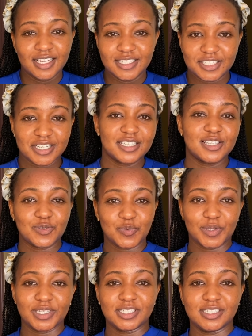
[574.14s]
just as
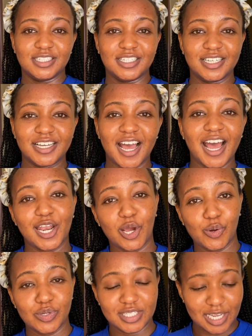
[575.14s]
well. I had a
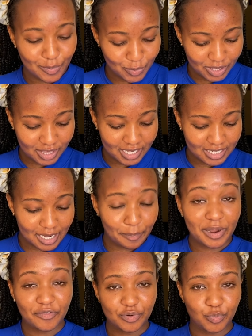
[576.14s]
good time with it,
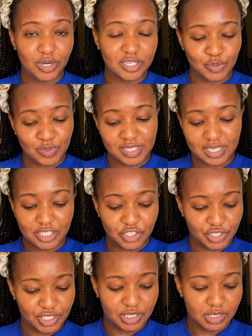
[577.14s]
apart from when it was
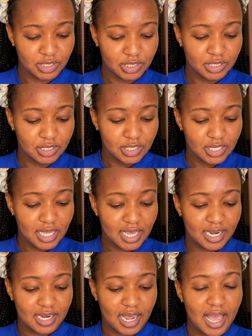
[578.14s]
itchy.
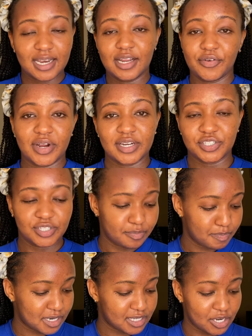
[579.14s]
And I had a rash,
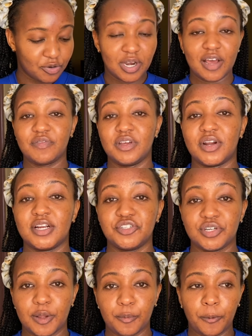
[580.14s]
but I don't have the rash
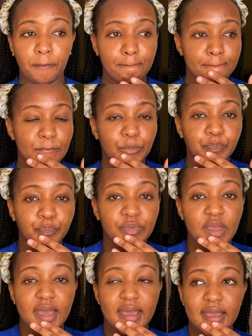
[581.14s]
anymore.
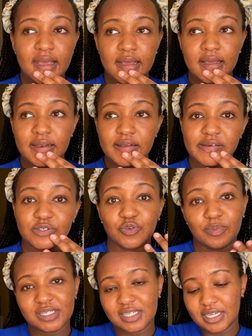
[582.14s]
And so
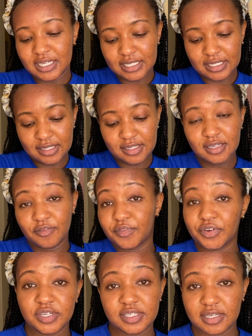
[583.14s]
my skin is
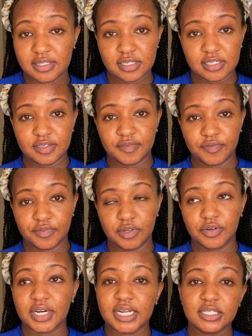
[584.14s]
very sensitive,
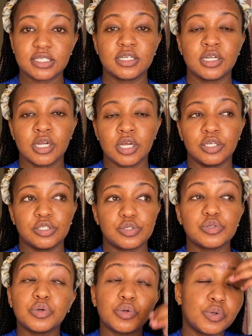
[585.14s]
right?
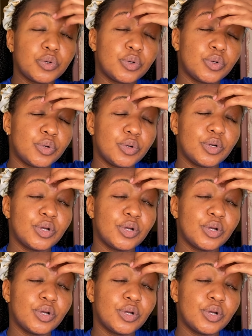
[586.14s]
So